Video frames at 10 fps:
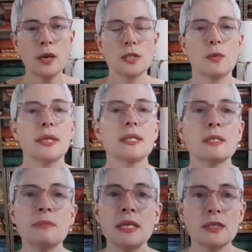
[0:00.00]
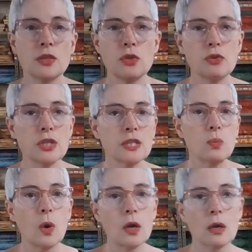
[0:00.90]
So what this means is you just
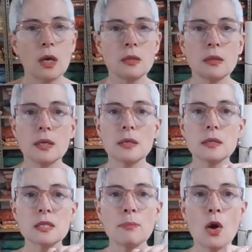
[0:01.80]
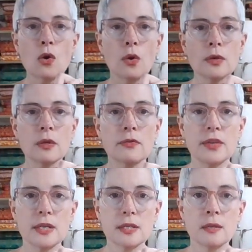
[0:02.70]
work a little small corner of
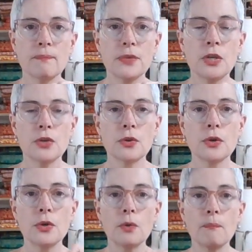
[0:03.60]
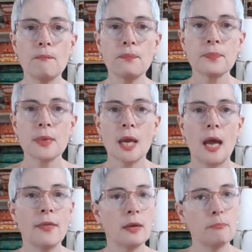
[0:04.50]
this in your hoop,
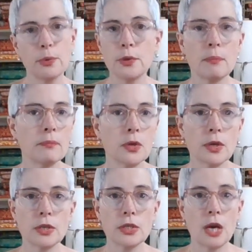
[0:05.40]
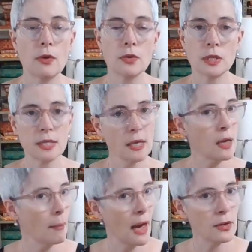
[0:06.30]
and then boom, you're good to go. You can set
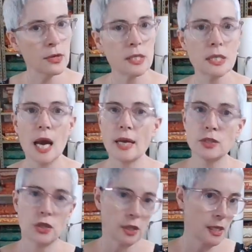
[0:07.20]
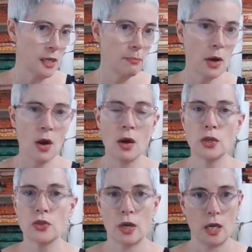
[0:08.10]
that pattern aside and just keep
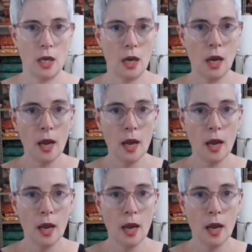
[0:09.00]
on trucking.